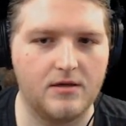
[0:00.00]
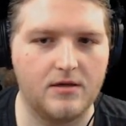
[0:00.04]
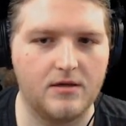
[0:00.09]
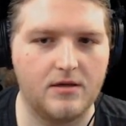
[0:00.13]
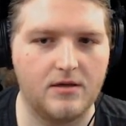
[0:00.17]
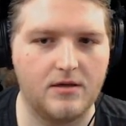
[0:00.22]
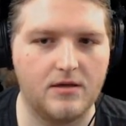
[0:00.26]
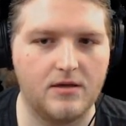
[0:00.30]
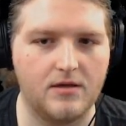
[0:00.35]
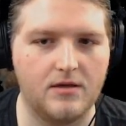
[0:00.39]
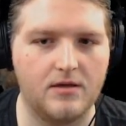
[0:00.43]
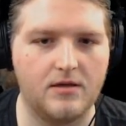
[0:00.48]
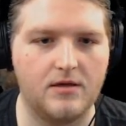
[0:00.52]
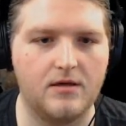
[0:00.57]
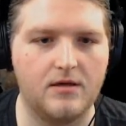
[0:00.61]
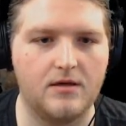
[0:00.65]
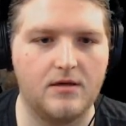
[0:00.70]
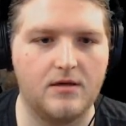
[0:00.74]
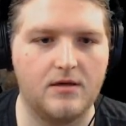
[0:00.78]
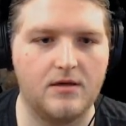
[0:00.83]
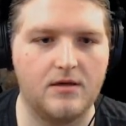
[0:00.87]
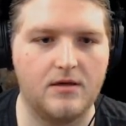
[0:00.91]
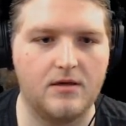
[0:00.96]

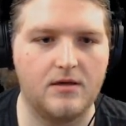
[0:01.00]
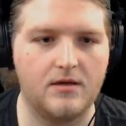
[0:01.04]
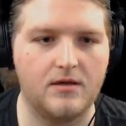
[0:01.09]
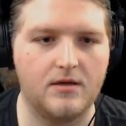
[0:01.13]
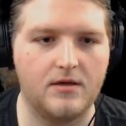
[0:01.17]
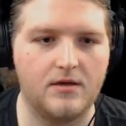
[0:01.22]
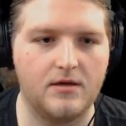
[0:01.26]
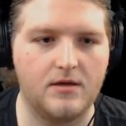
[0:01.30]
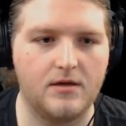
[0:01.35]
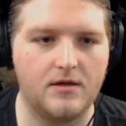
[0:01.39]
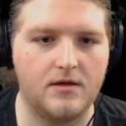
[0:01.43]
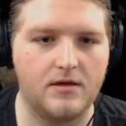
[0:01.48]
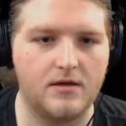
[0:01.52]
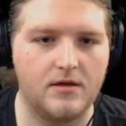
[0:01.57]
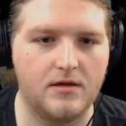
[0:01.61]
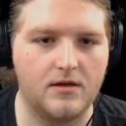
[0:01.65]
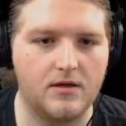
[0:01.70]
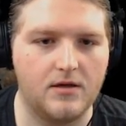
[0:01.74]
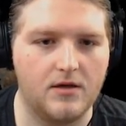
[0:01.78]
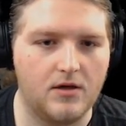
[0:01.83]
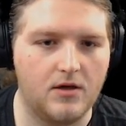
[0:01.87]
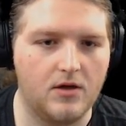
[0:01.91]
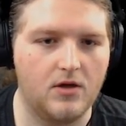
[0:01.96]
(silence)